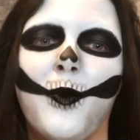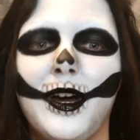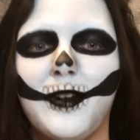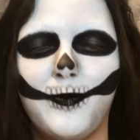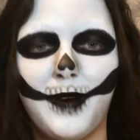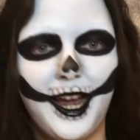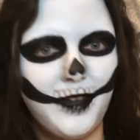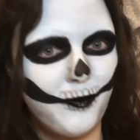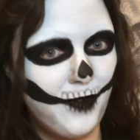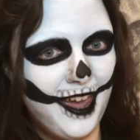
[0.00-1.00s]
one of
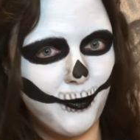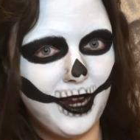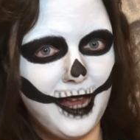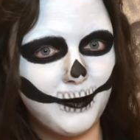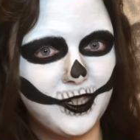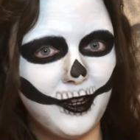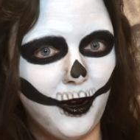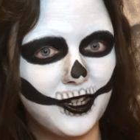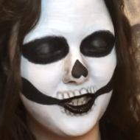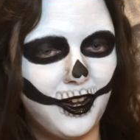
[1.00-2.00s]
my favorite MCR